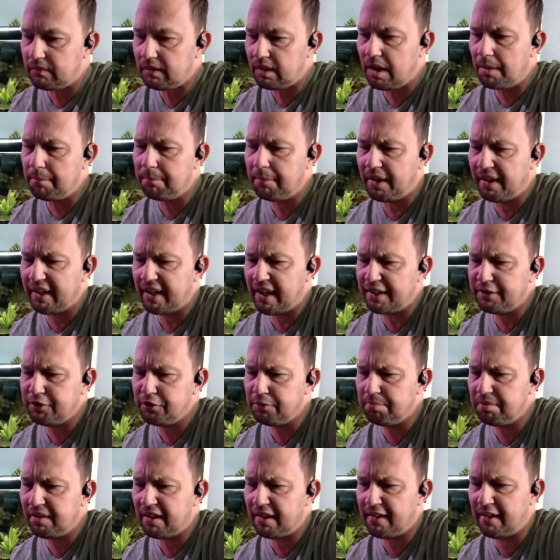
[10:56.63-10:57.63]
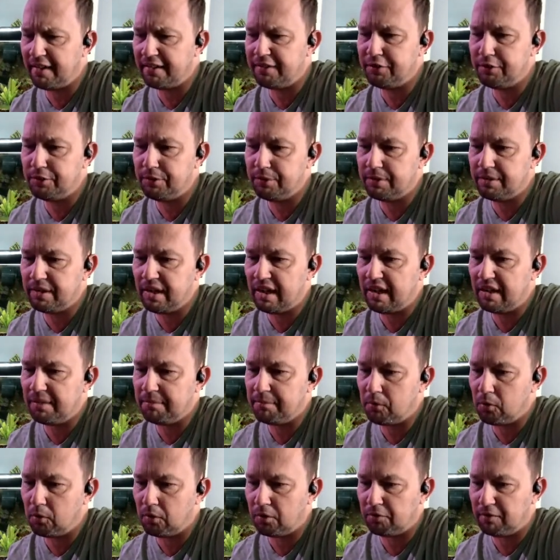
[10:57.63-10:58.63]
But I do plan on doing
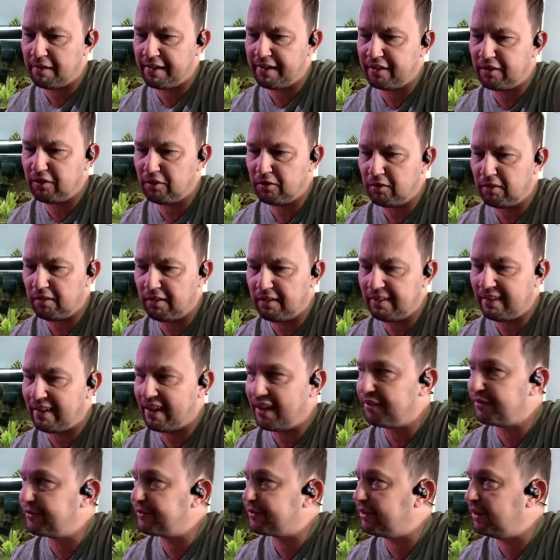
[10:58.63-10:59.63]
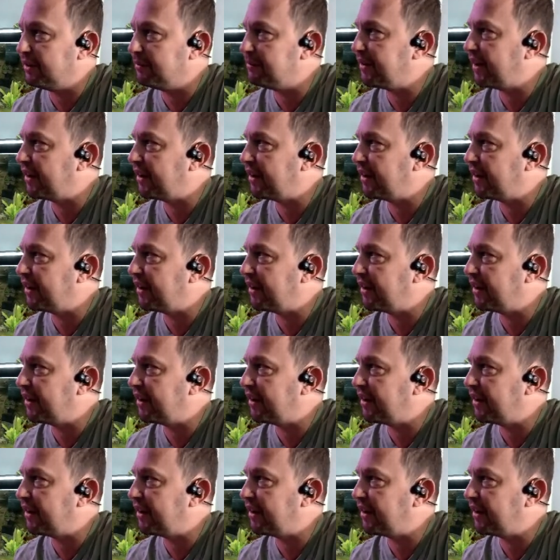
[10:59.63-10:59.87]
more regularly live streams. I